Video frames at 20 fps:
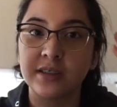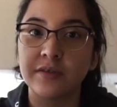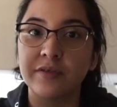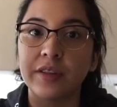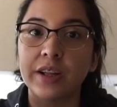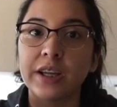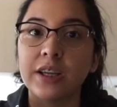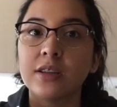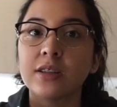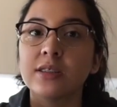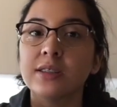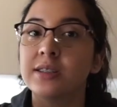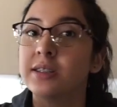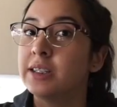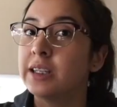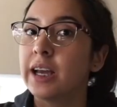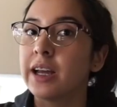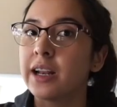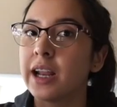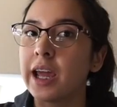of like
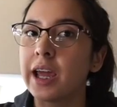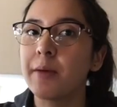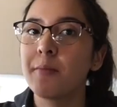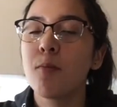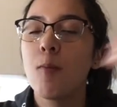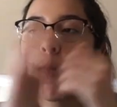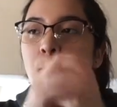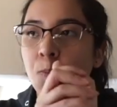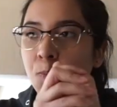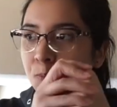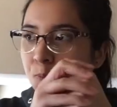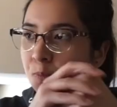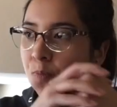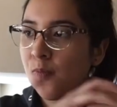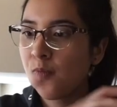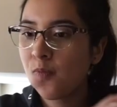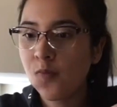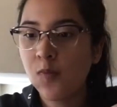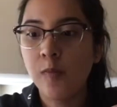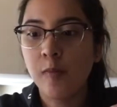DNA.
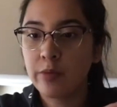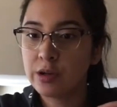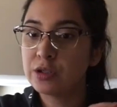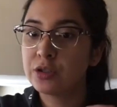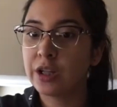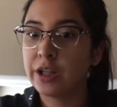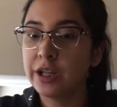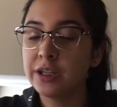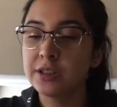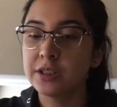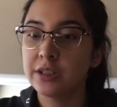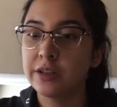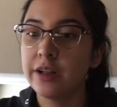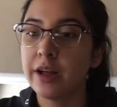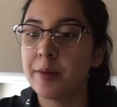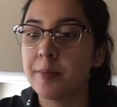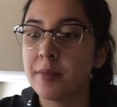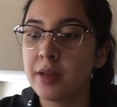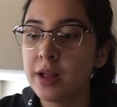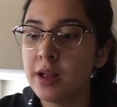So I liked it a
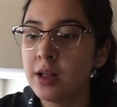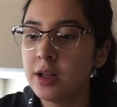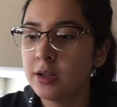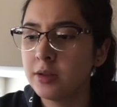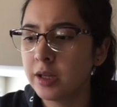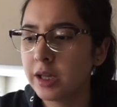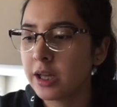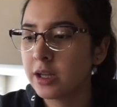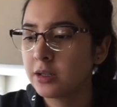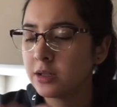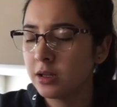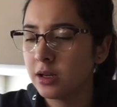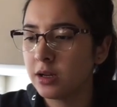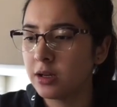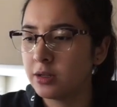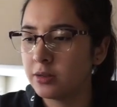lot. And